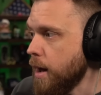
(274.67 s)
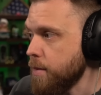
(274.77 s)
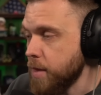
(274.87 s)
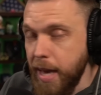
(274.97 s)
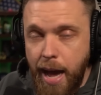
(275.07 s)

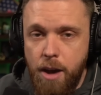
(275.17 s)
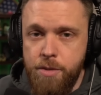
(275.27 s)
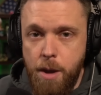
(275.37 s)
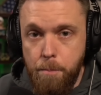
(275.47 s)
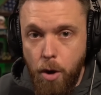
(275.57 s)
the guy over
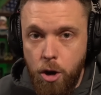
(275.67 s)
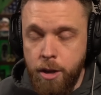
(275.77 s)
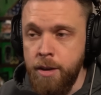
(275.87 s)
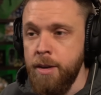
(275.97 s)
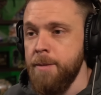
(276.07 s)
there,
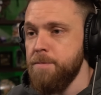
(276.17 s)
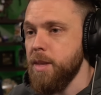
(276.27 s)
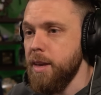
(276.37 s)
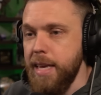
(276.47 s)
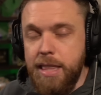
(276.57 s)
Merc,
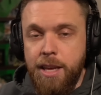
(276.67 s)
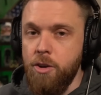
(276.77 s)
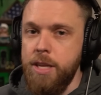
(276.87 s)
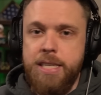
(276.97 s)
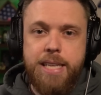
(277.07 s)
he
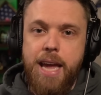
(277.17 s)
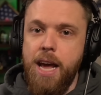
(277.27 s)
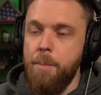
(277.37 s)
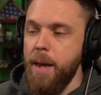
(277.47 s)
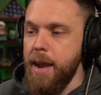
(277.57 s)
literally stayed
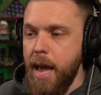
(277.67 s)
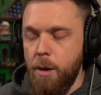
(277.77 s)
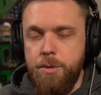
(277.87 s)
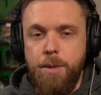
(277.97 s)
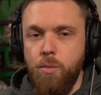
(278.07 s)
up and
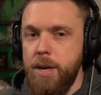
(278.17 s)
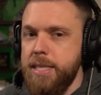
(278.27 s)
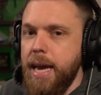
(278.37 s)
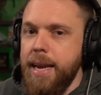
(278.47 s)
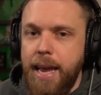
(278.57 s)
helped me
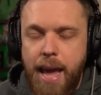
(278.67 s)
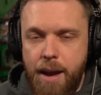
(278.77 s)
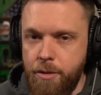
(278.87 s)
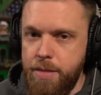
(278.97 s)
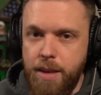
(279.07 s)
reset and get
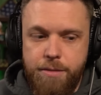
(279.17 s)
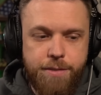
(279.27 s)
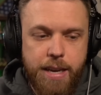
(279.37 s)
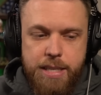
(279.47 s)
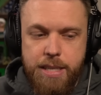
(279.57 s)
everything
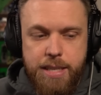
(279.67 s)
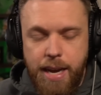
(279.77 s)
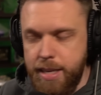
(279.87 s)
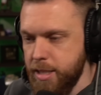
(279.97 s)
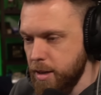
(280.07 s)
fixed. This
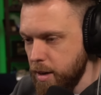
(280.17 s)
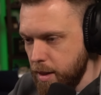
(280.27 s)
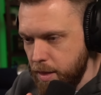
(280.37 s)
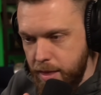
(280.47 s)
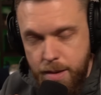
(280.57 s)
guy's
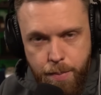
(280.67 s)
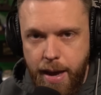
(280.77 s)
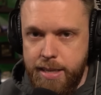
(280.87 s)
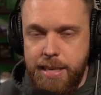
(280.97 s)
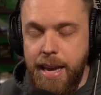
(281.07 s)
the
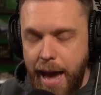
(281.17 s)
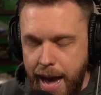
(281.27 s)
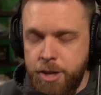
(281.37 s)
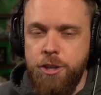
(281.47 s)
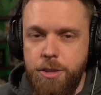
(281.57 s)
best. He
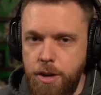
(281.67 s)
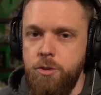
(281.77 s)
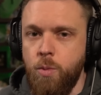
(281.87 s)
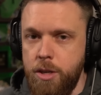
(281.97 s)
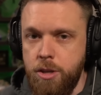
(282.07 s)
actually
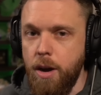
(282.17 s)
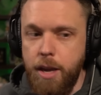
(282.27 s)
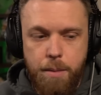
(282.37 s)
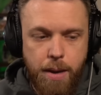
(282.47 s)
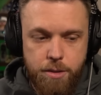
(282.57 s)
knows what he's
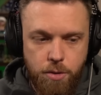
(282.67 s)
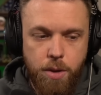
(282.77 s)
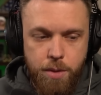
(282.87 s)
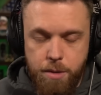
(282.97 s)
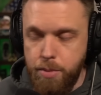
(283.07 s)
talking about and doing
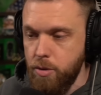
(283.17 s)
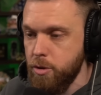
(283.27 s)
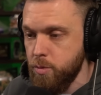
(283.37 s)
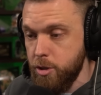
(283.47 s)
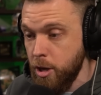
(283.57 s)
with
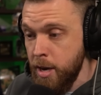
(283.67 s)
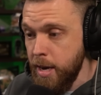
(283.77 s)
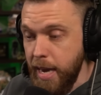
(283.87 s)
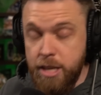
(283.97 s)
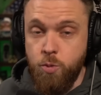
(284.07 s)
computers, which
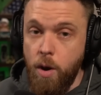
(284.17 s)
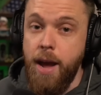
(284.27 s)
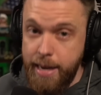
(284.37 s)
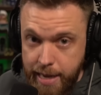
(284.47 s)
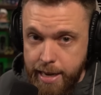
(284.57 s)
is what
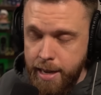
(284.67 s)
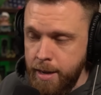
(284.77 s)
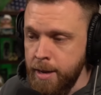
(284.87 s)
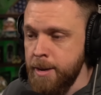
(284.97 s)
I needed.